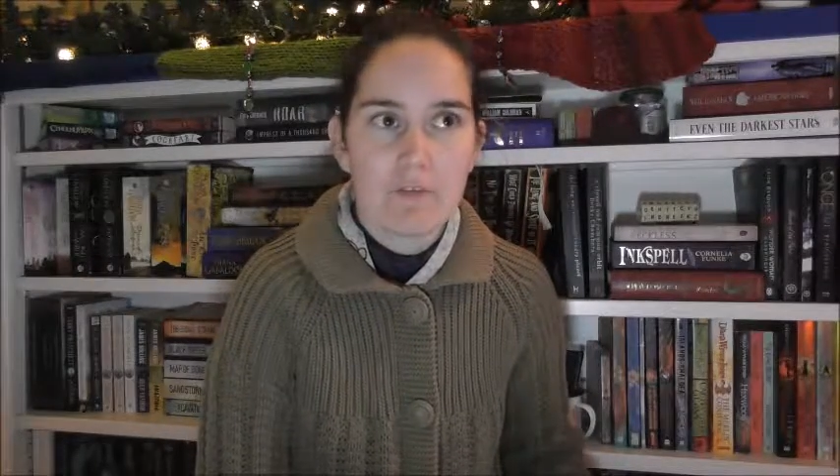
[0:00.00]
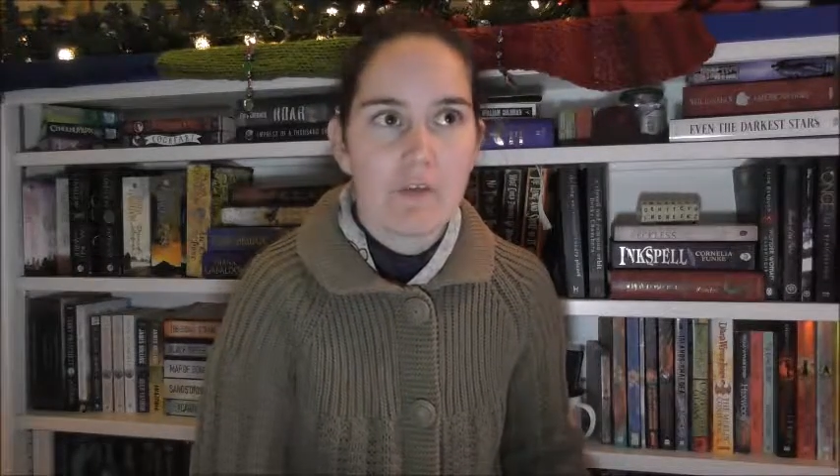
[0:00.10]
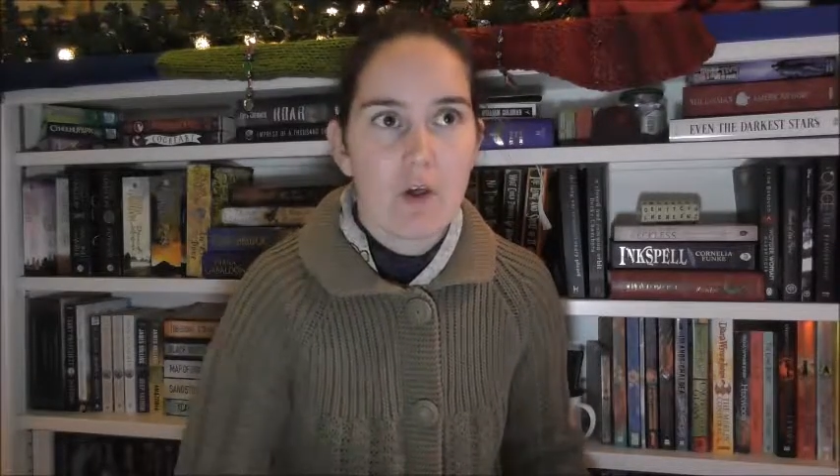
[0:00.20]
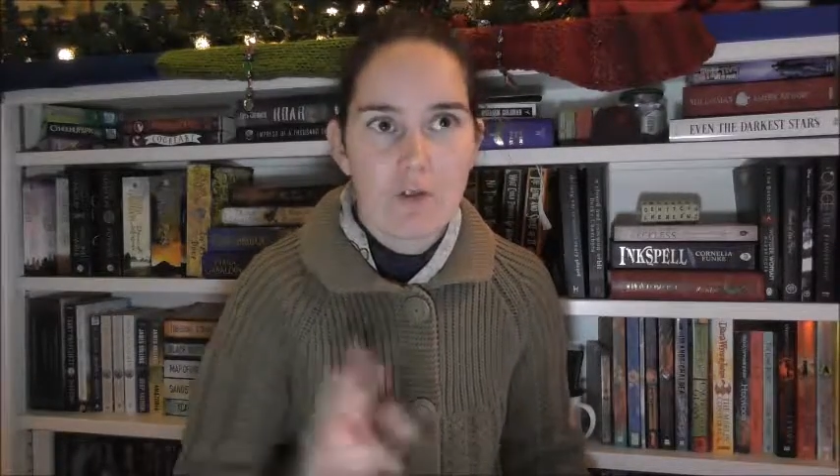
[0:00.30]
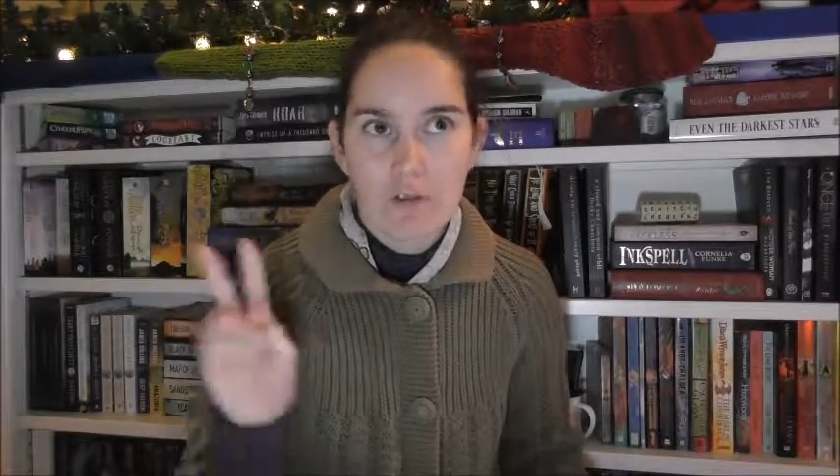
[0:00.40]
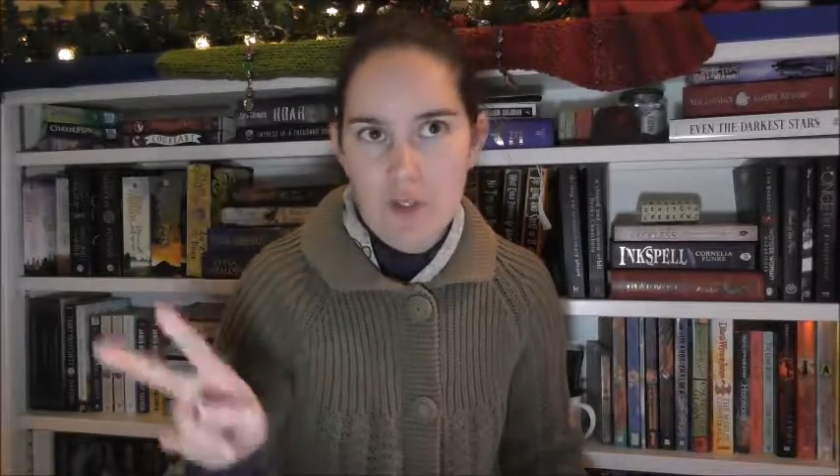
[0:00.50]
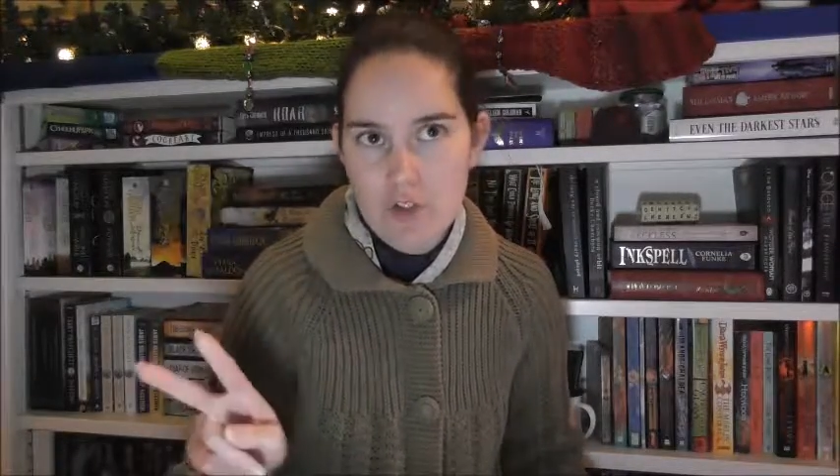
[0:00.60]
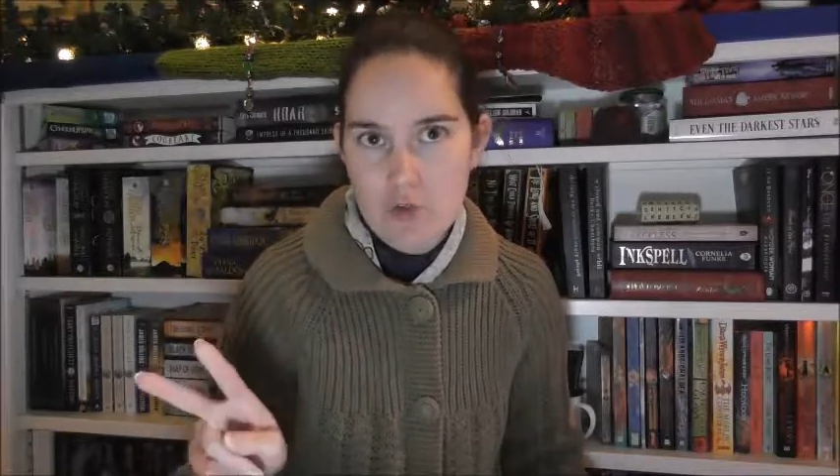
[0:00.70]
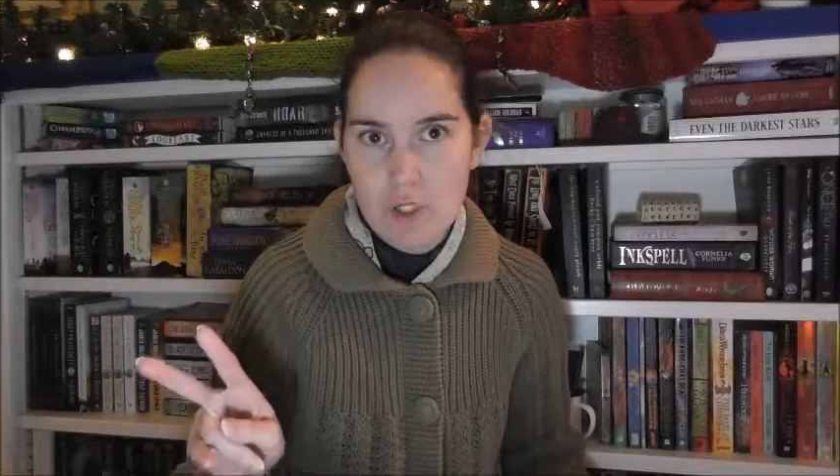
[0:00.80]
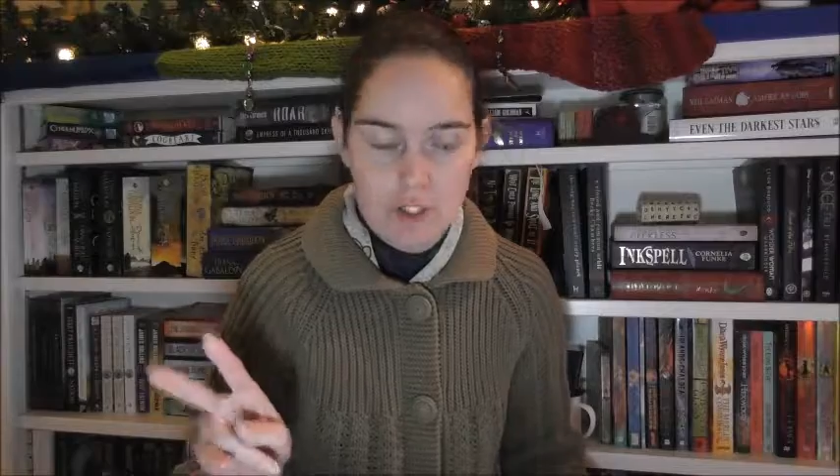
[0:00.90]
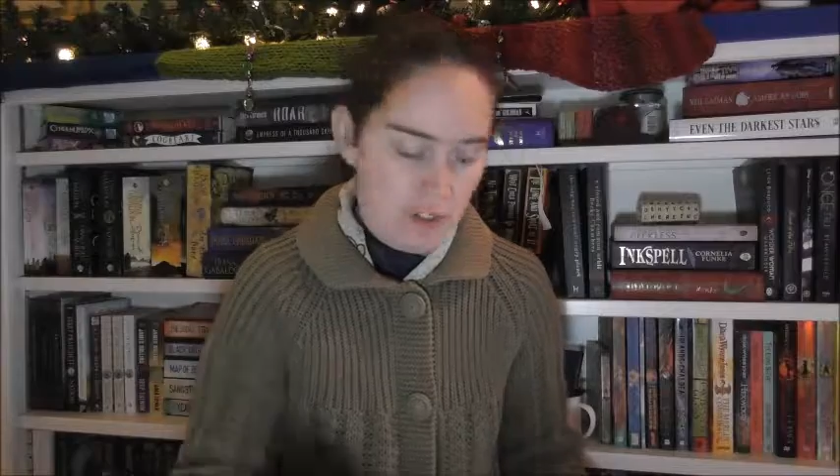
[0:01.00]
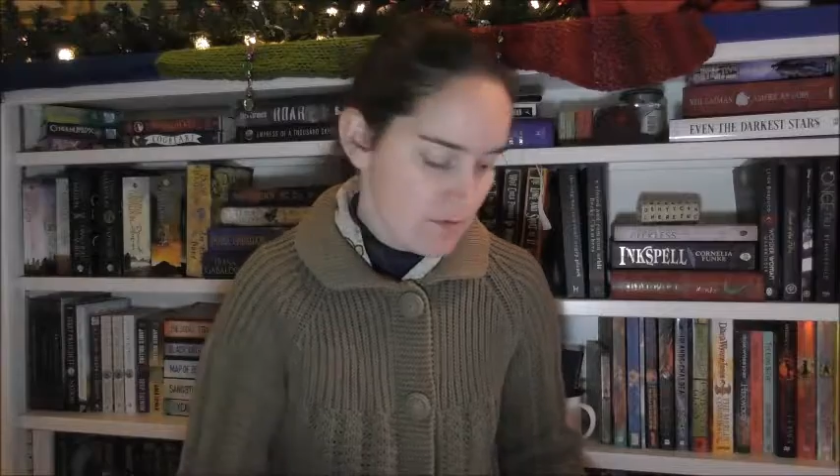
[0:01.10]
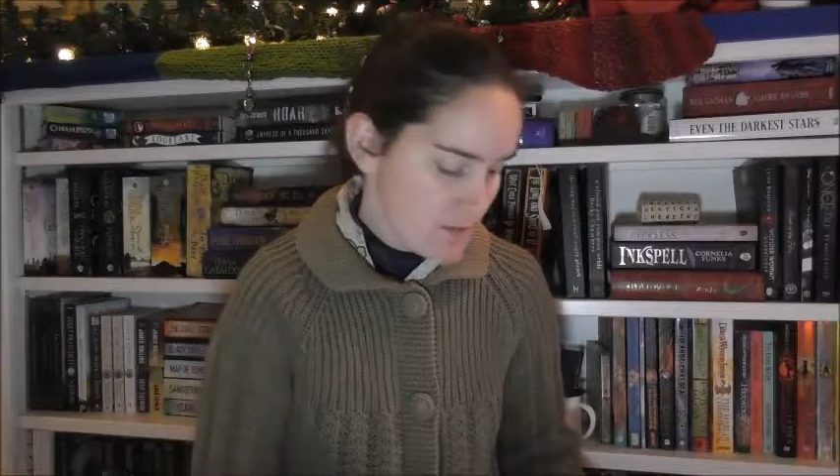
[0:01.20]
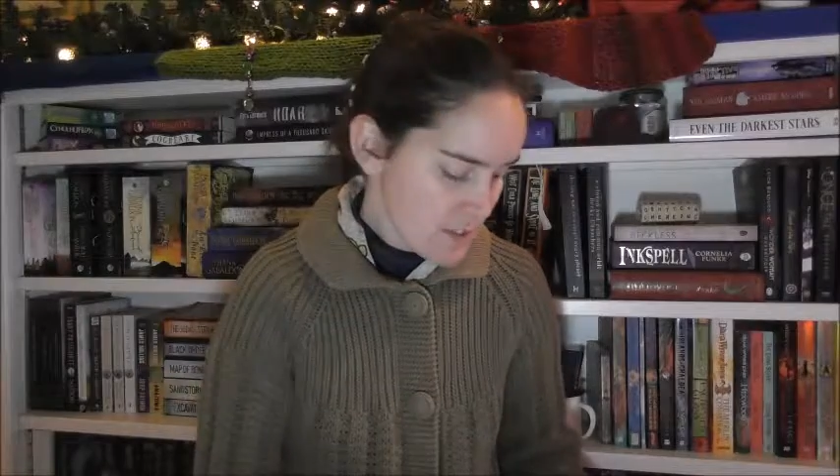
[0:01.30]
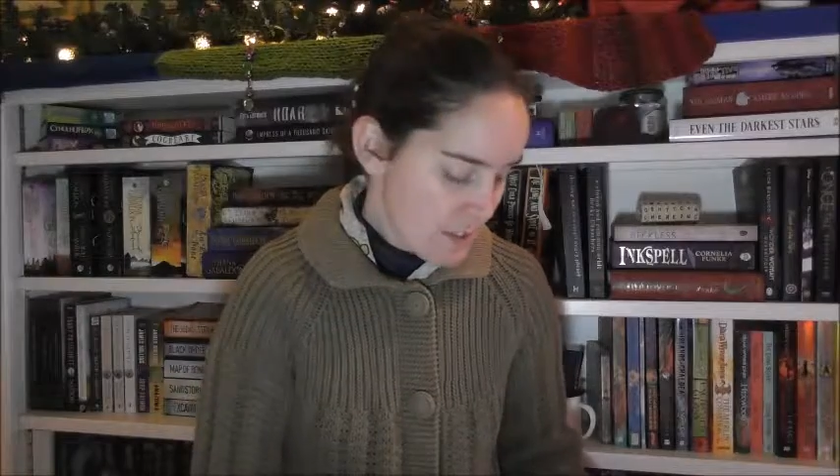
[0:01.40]
So there are two
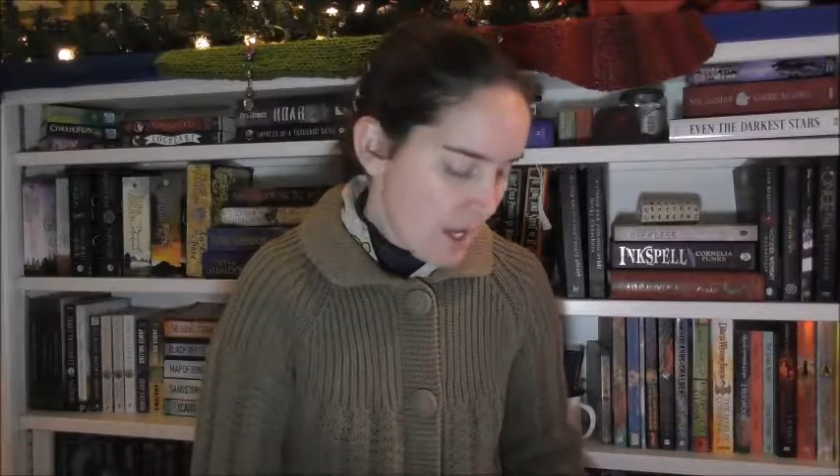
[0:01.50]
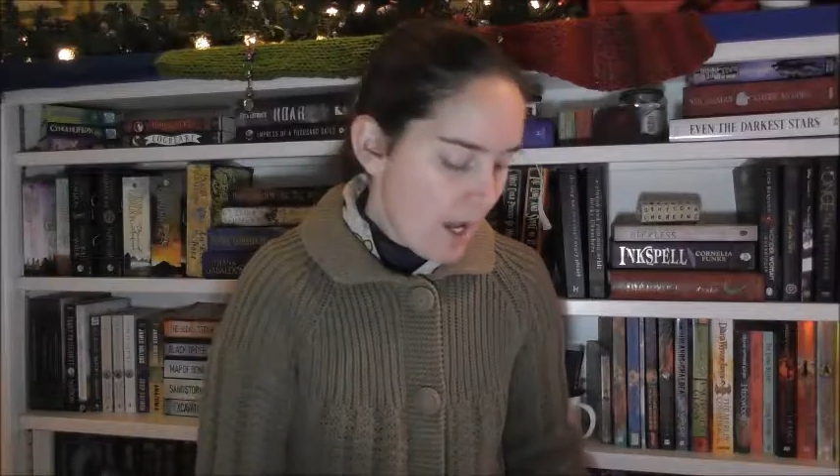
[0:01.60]
cartoons.